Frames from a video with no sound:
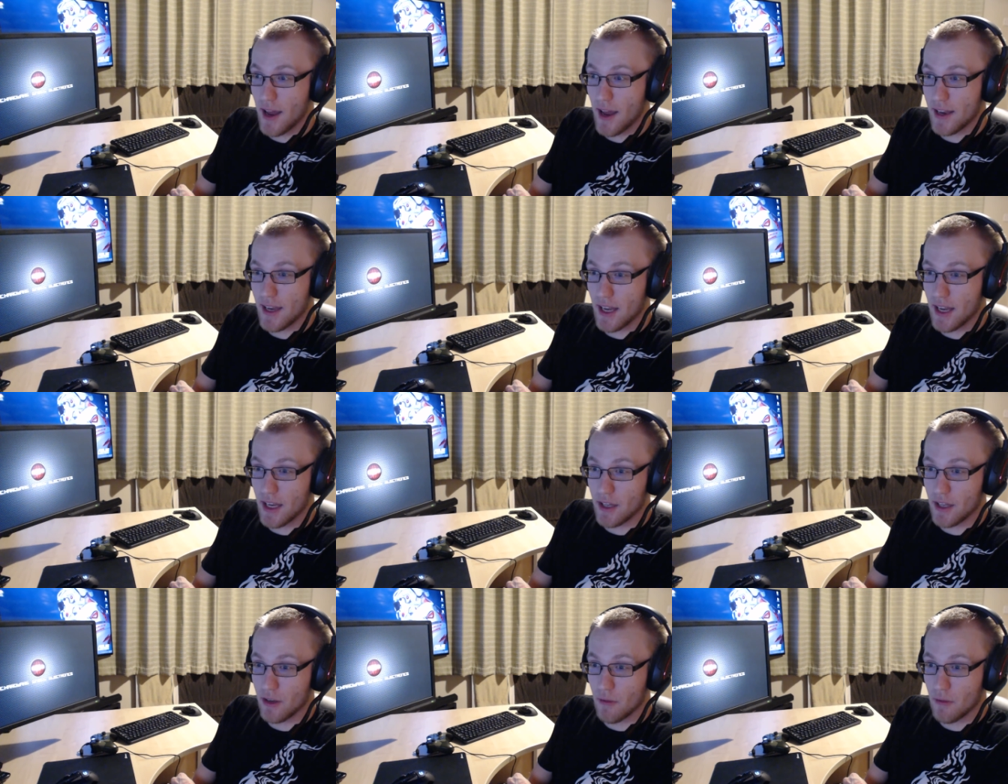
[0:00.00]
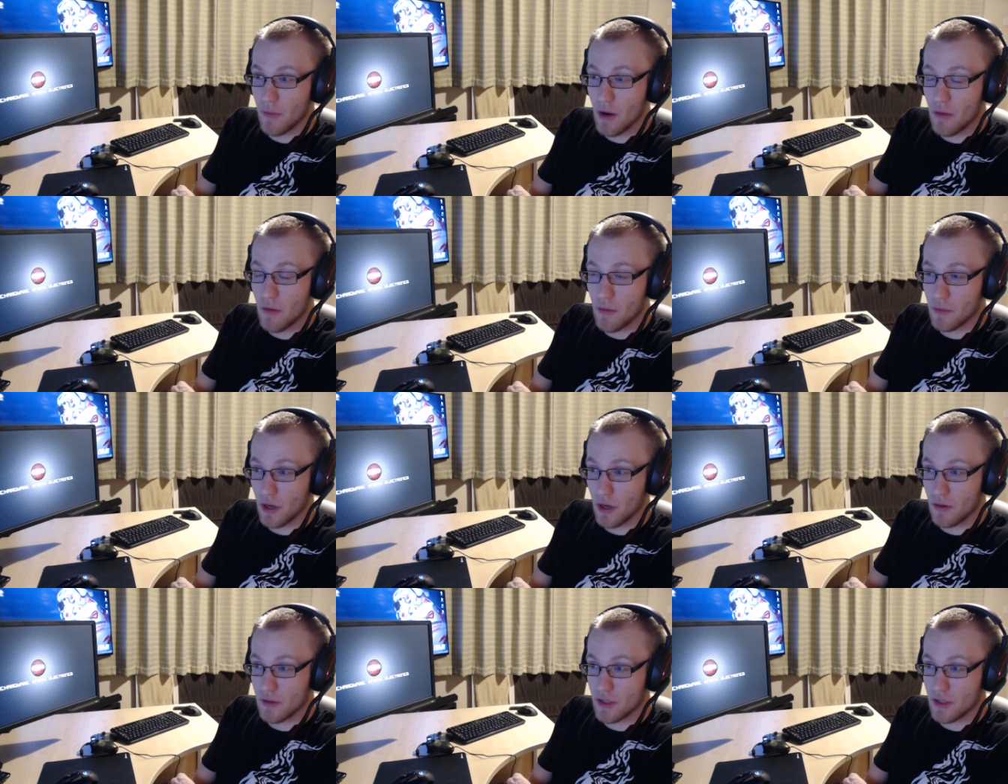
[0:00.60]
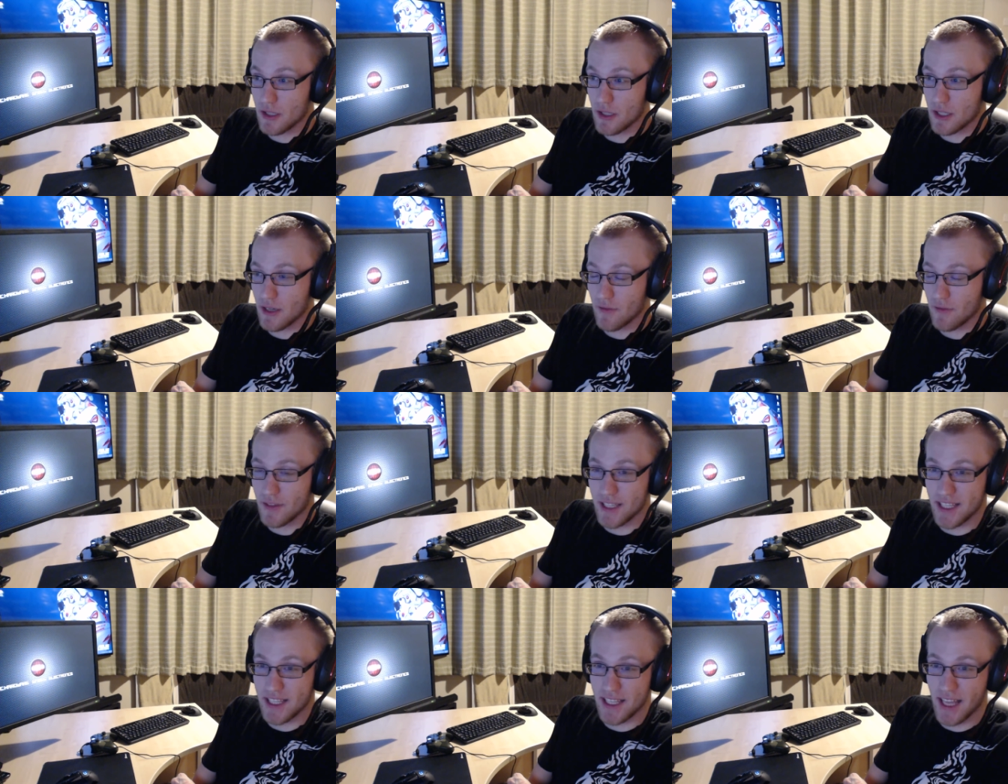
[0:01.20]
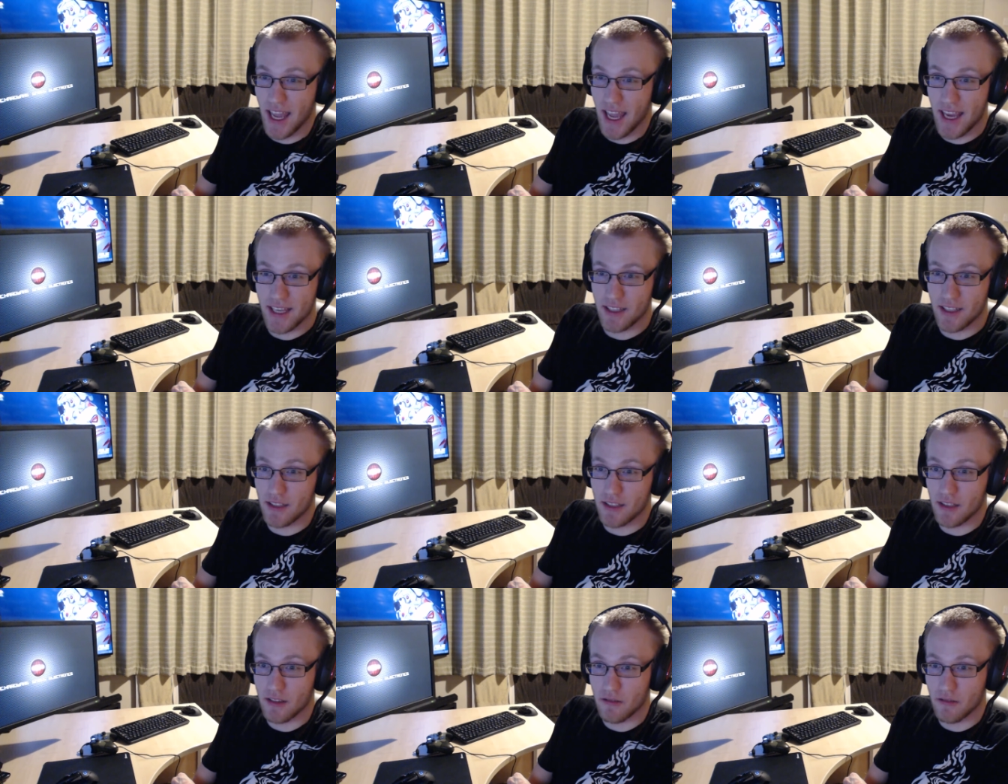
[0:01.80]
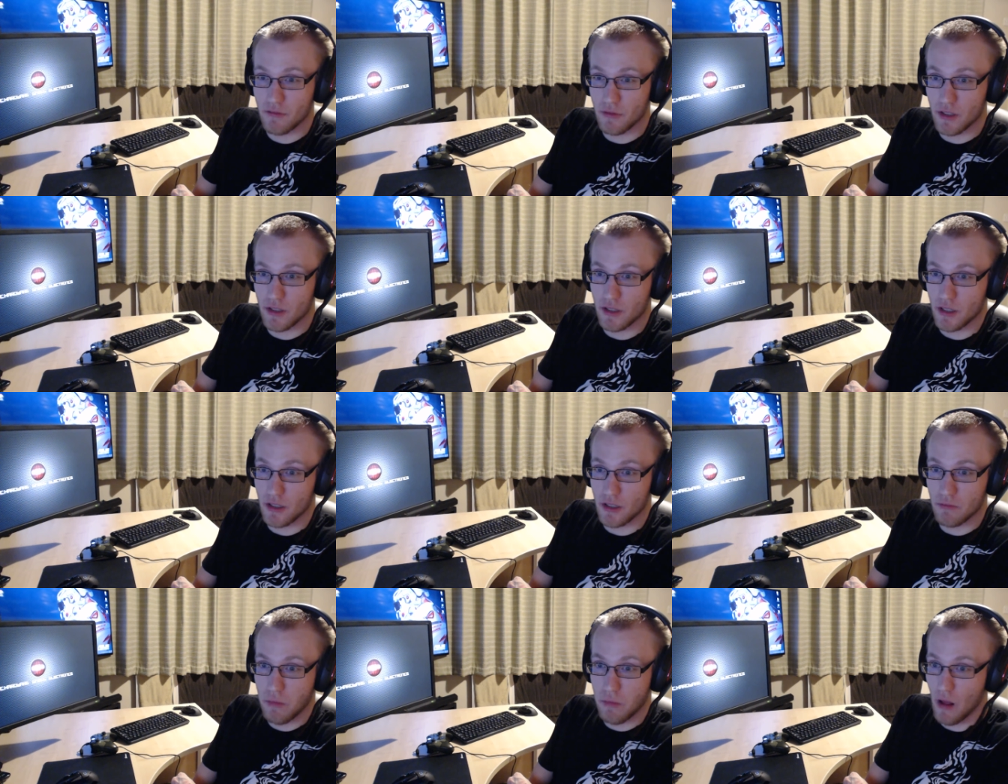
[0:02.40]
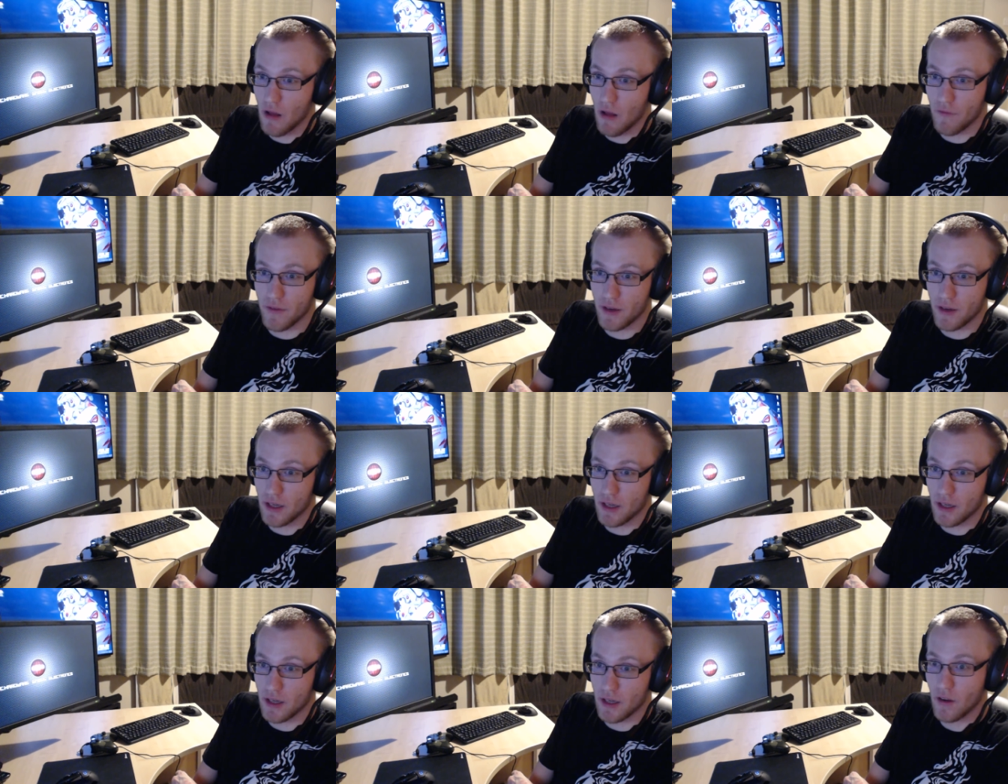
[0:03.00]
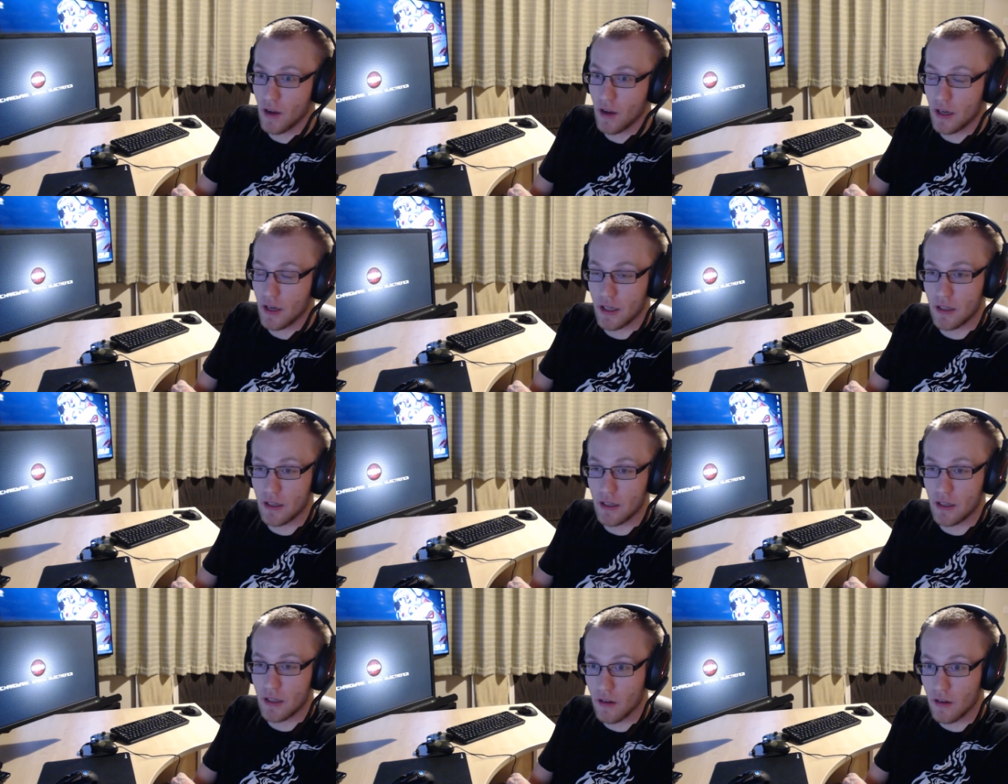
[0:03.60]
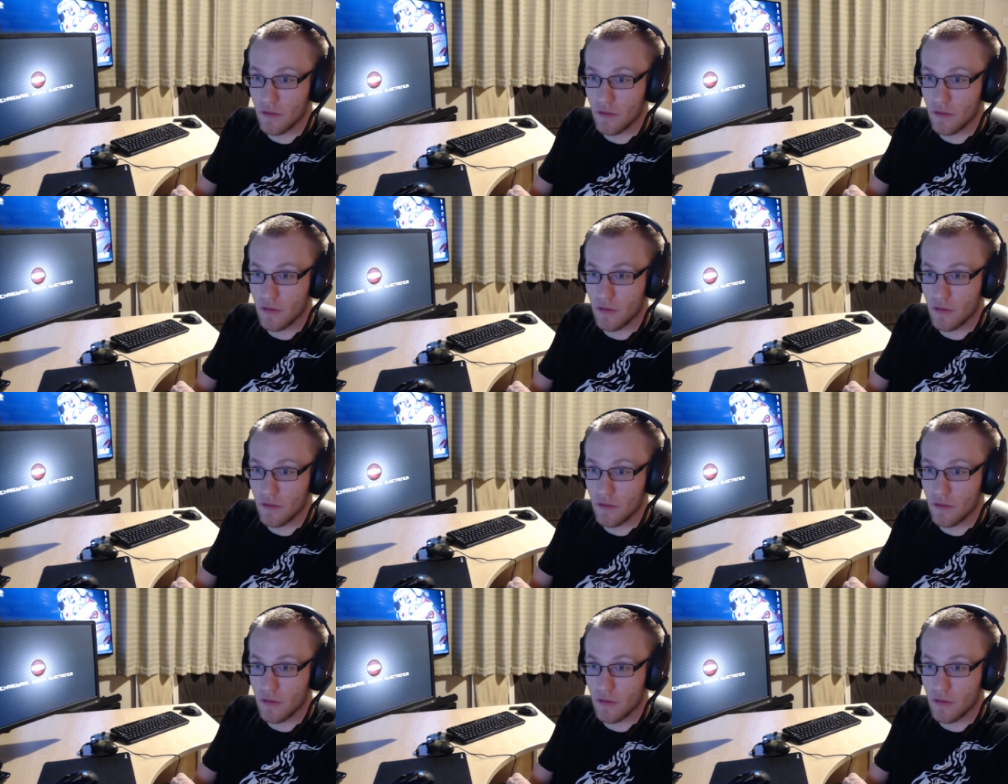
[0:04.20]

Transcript: and then your minimum goes to 78, which is perfectly fine.